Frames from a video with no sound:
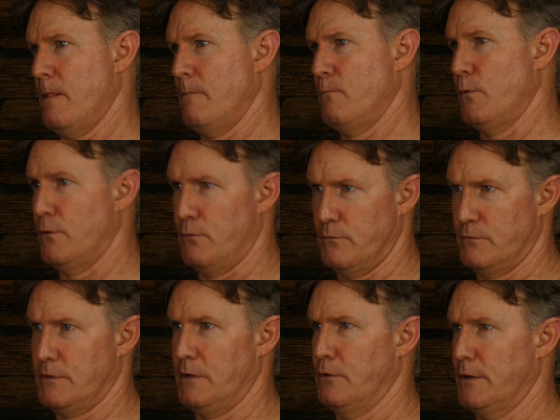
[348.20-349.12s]
Whether it
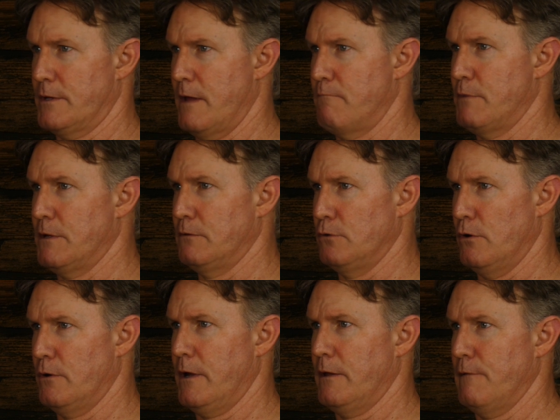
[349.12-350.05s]
was he liked that big
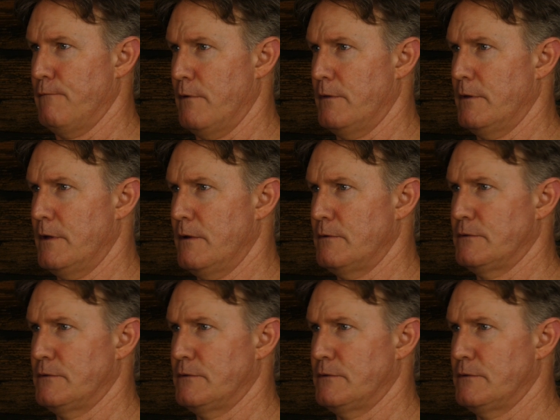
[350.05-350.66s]
log out the front there,